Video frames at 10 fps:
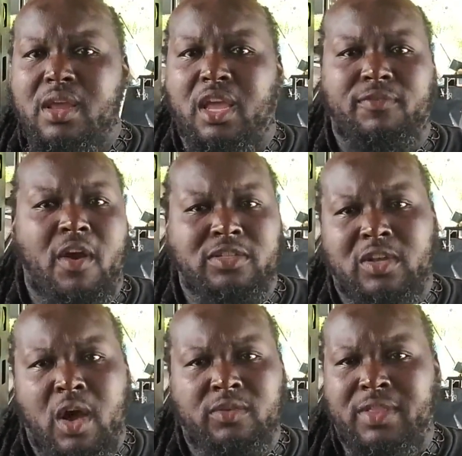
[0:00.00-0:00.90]
as far as the
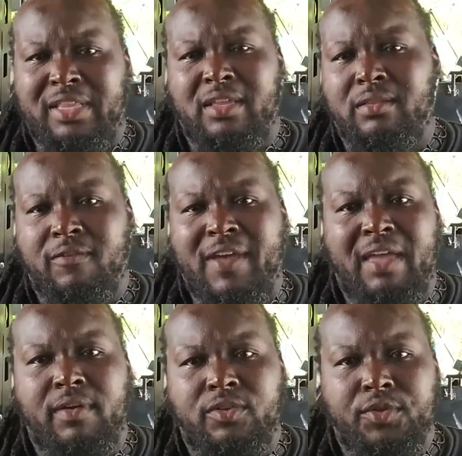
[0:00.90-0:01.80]
cost for like the
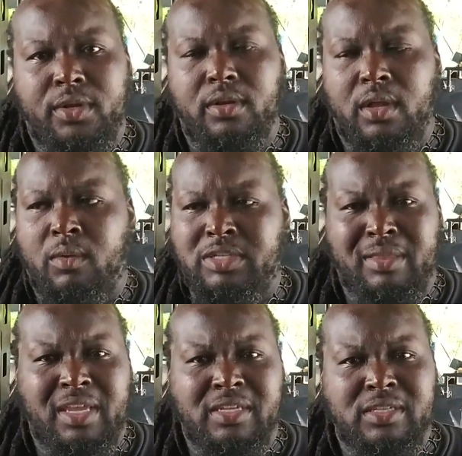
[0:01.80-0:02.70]
500, which I
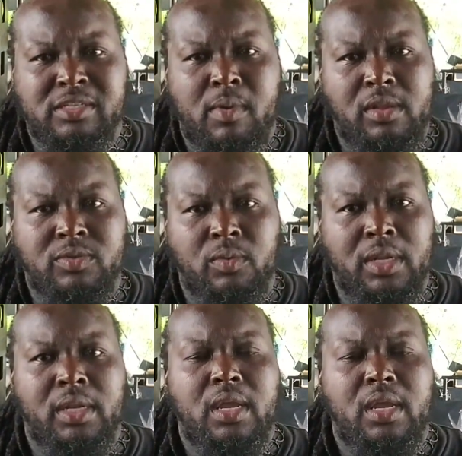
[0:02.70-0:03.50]
think is the smallest one.